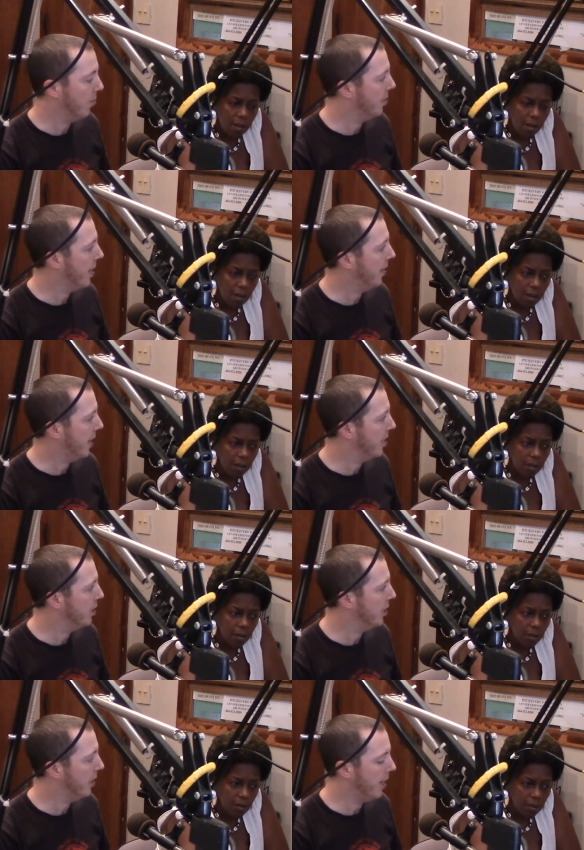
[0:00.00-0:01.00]
Speaker 1: of
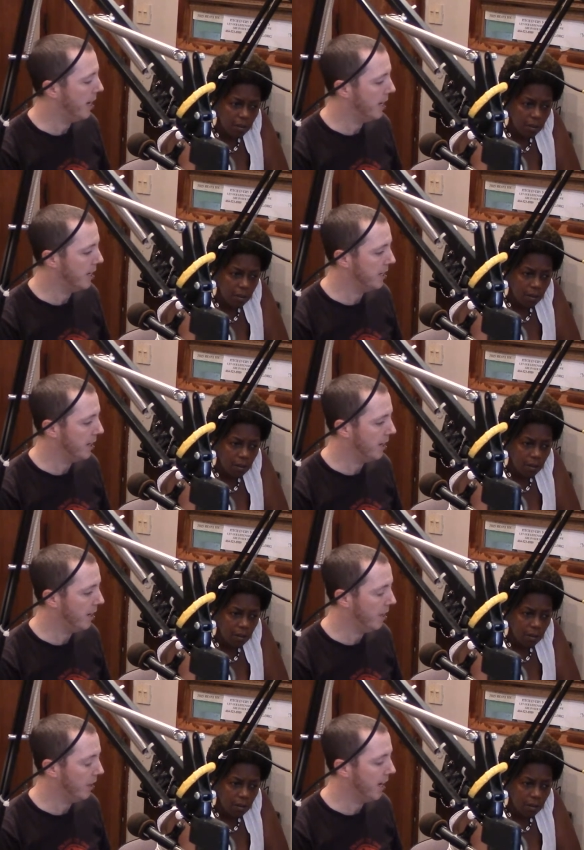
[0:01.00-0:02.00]
retaliation, and
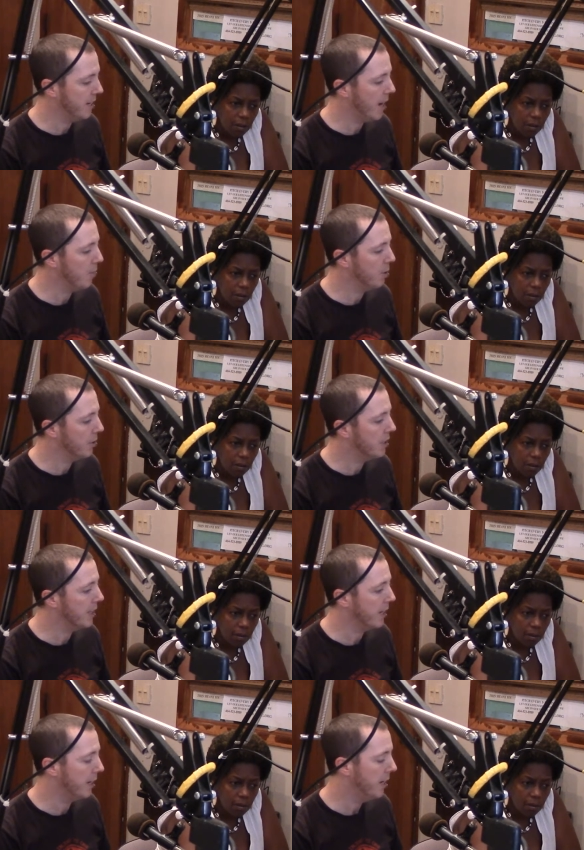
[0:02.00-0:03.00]
uh, a lot of times you'll
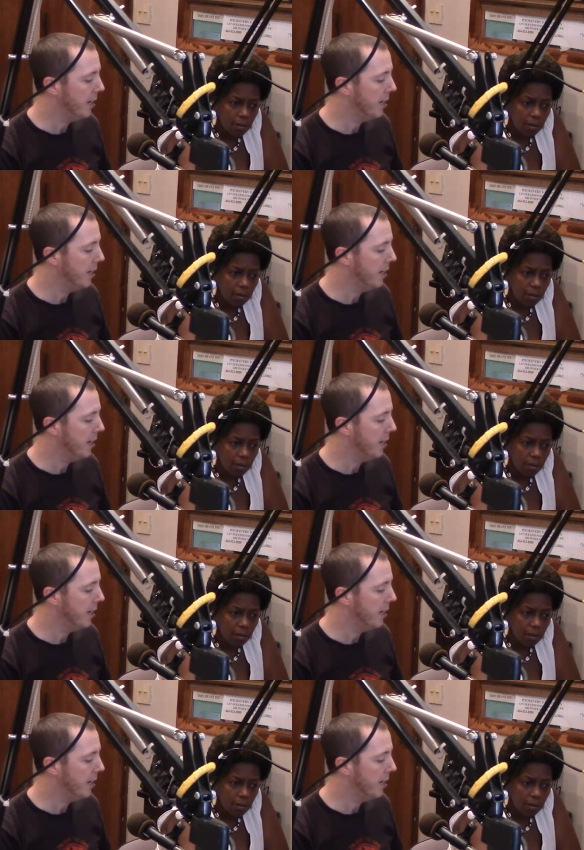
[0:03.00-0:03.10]
see